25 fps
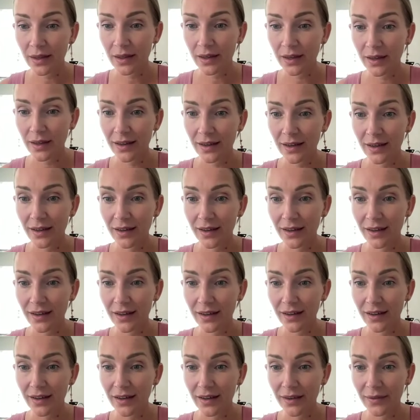
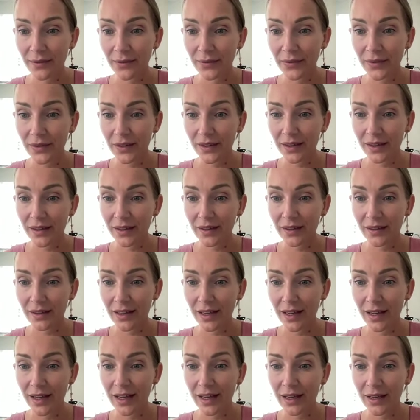I
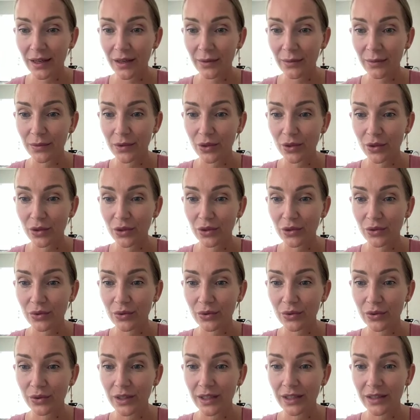am not
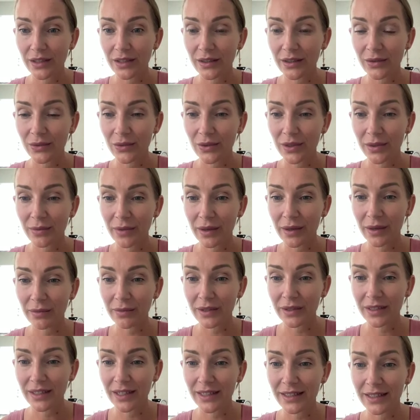good at to
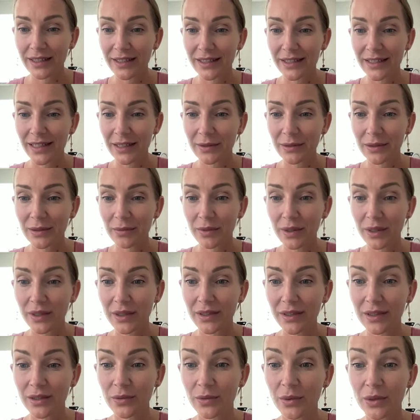remember dance steps, but
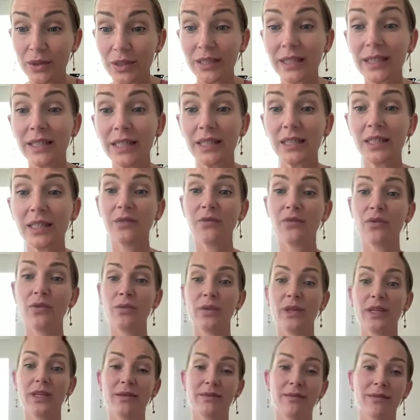this was easier for
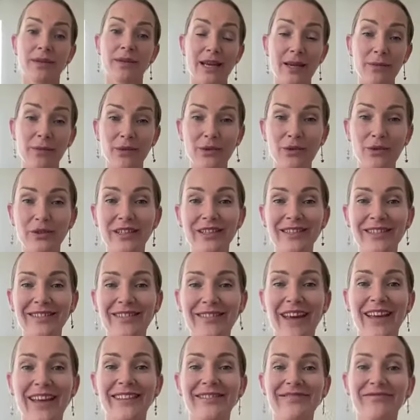me. Happy to hear
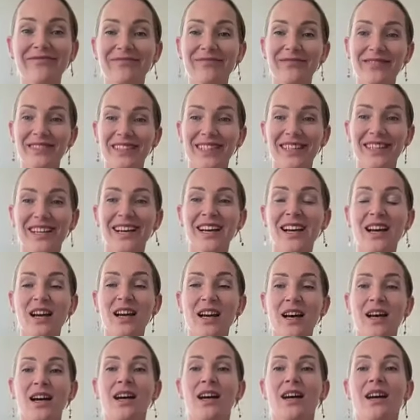that.
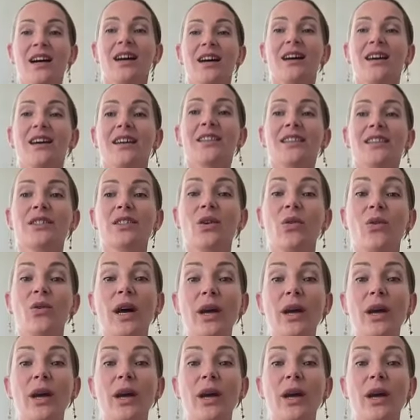So